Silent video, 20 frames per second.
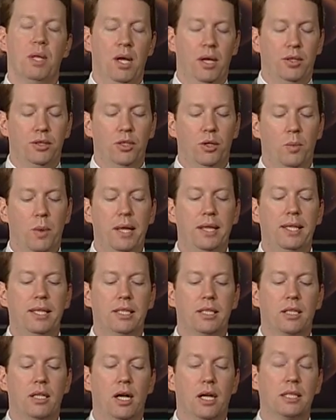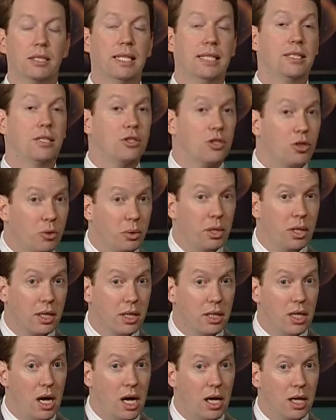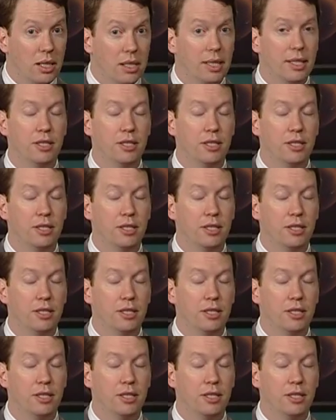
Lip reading: So when this clock says it's 3 o'clock,